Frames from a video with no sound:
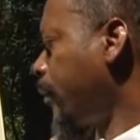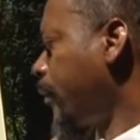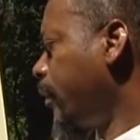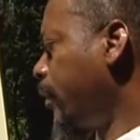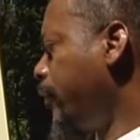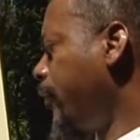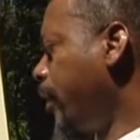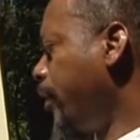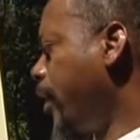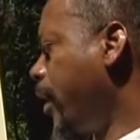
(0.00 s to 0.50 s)

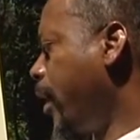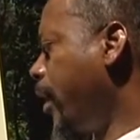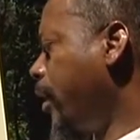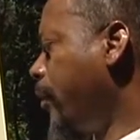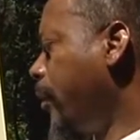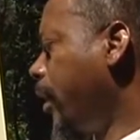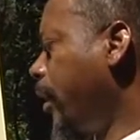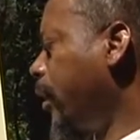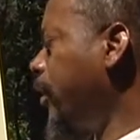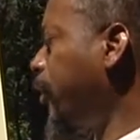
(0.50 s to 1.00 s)
from the
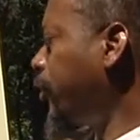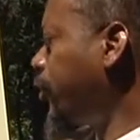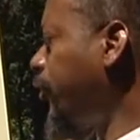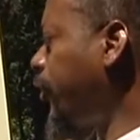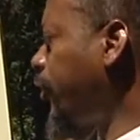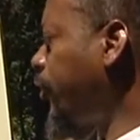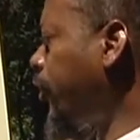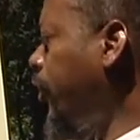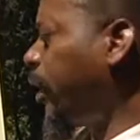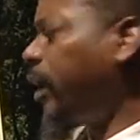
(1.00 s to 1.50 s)
Arabic, and this is
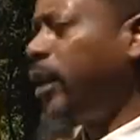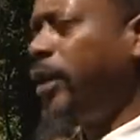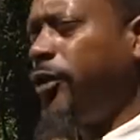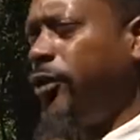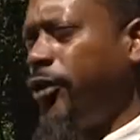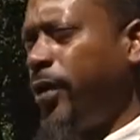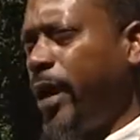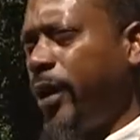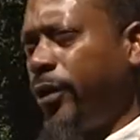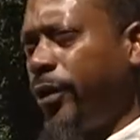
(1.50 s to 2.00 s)
just the English
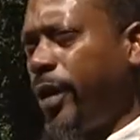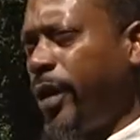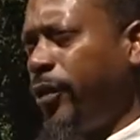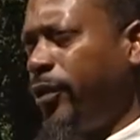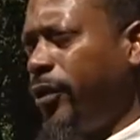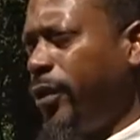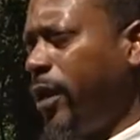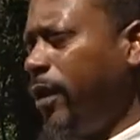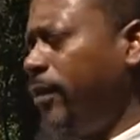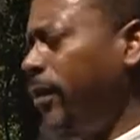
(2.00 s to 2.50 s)
translation
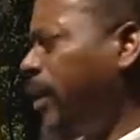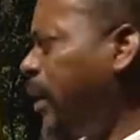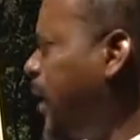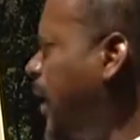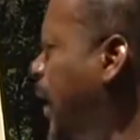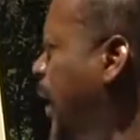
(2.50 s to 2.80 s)
of it.